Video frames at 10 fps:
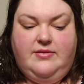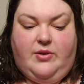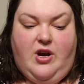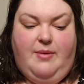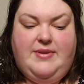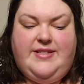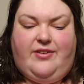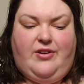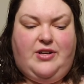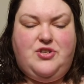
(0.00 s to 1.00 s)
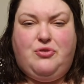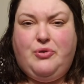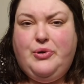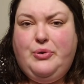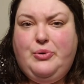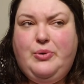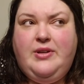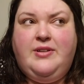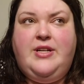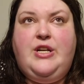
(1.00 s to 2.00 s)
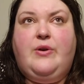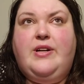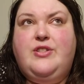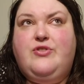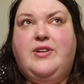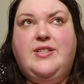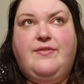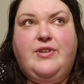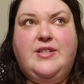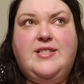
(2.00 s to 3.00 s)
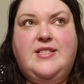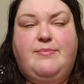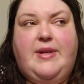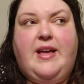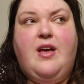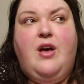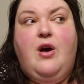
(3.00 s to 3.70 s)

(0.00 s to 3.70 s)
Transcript: or comments that are not true, you know, constructive criticism like,